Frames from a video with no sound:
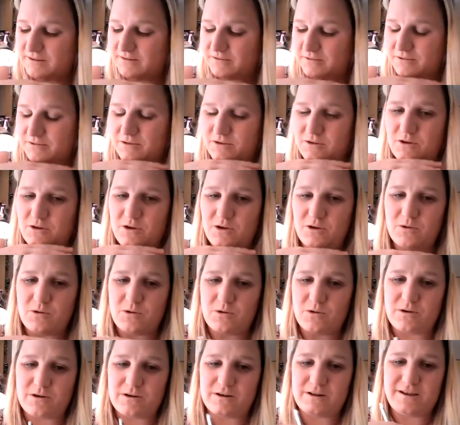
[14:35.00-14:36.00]
to a new
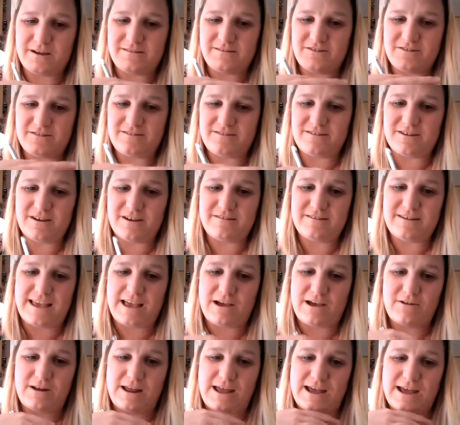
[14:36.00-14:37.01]
organiser just starting
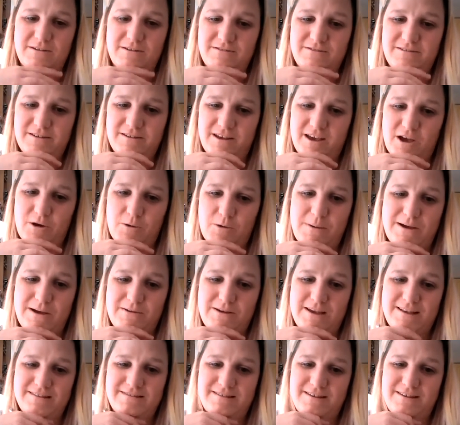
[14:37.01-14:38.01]
out on how to go
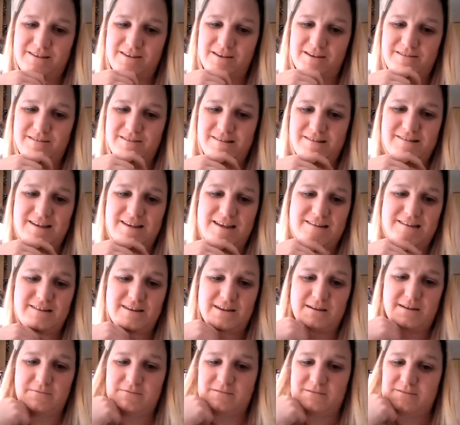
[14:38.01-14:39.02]
about hitting those
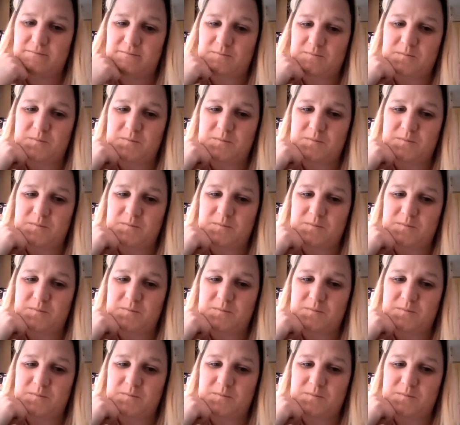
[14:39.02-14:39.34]
incentives?